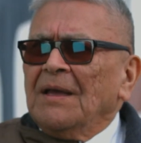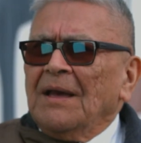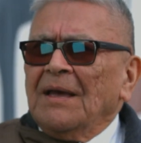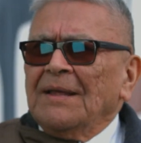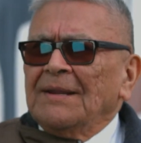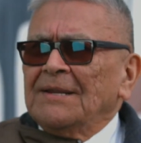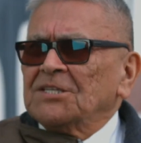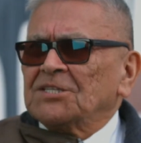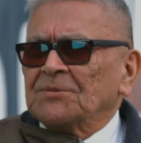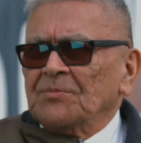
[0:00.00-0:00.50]

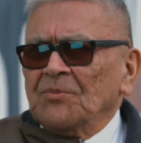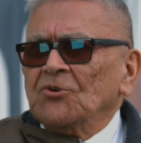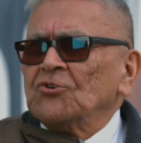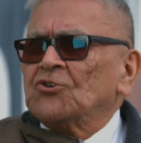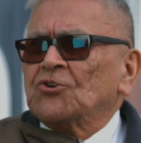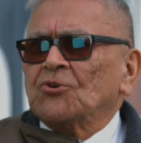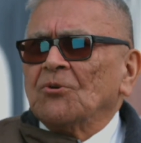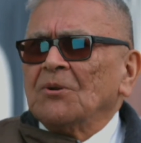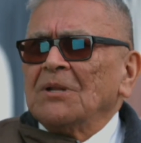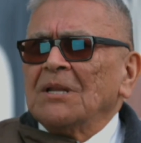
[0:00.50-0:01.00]
and it's
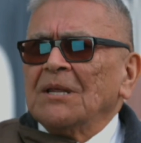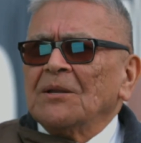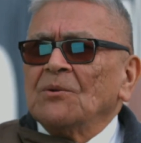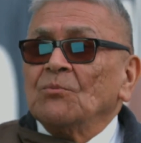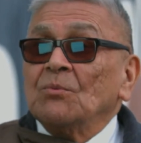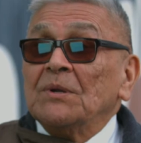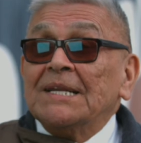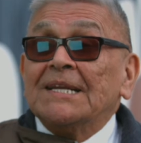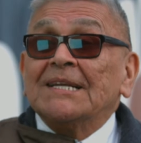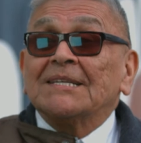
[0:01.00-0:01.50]
mutual
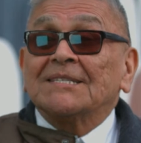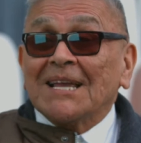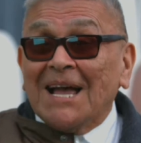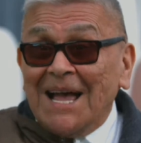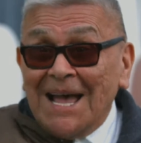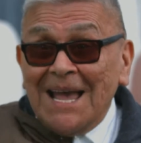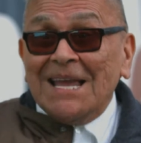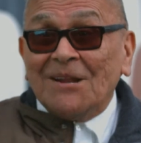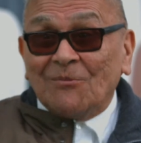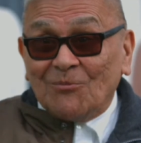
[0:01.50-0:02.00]
and we
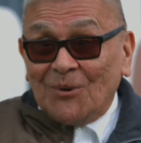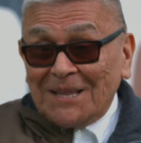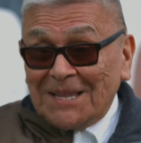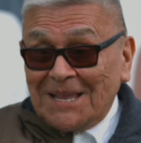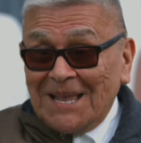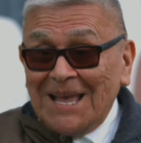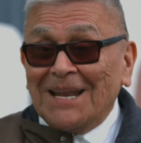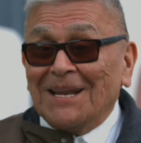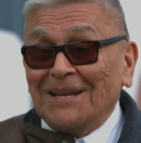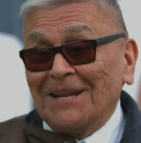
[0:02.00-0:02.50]
design what
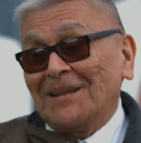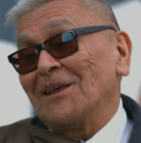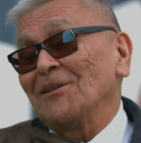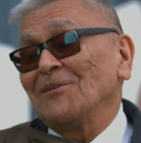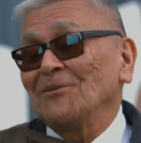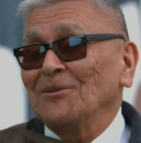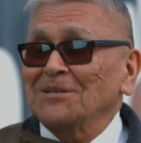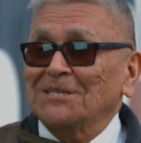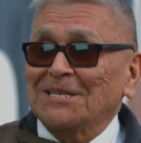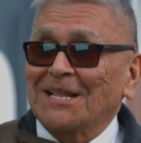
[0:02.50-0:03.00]
Canada
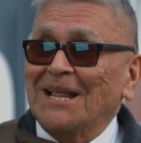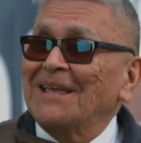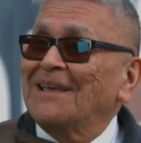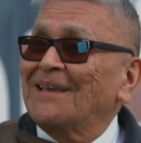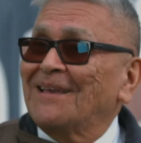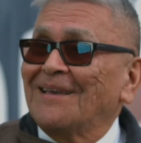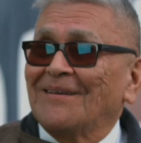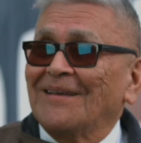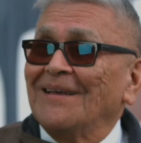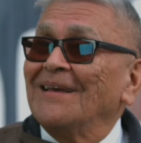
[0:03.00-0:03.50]
looks
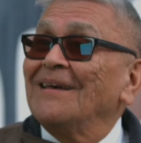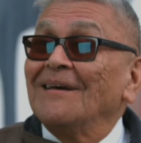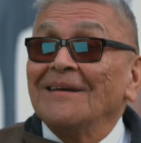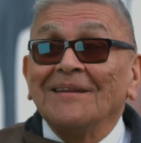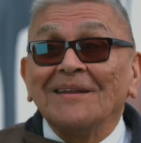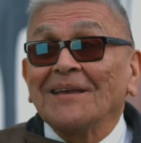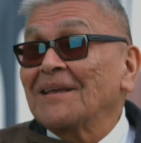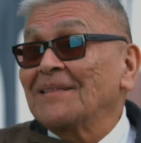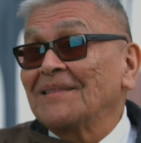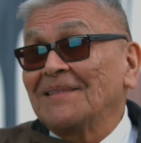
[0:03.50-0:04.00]
like
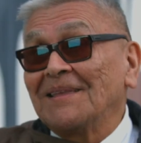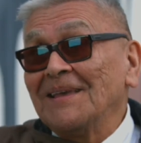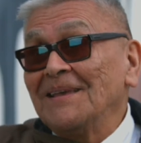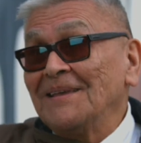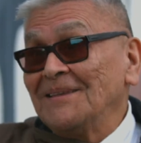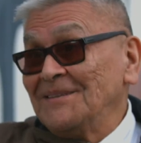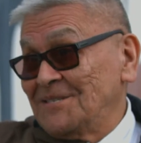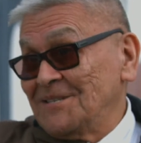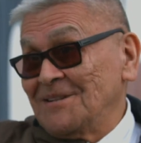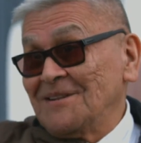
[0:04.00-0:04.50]
in the
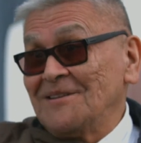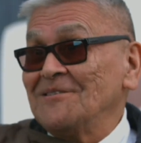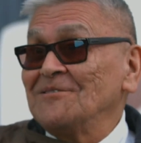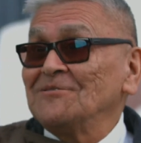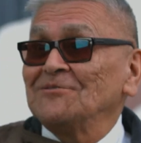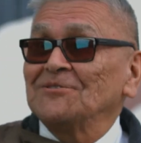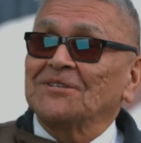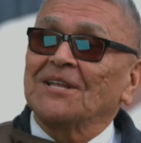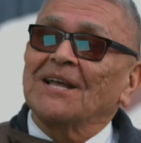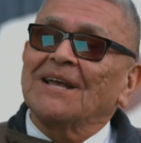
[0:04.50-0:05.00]
days and
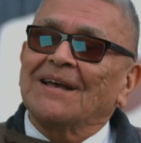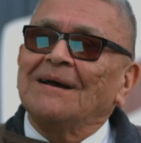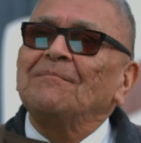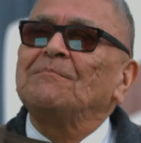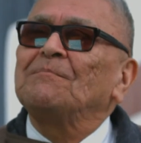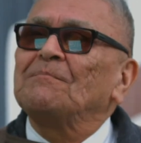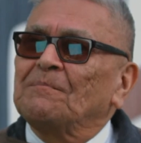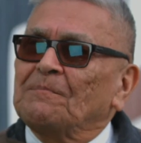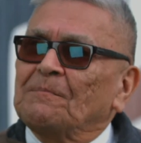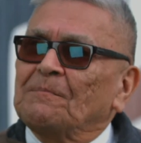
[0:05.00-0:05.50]
years to come.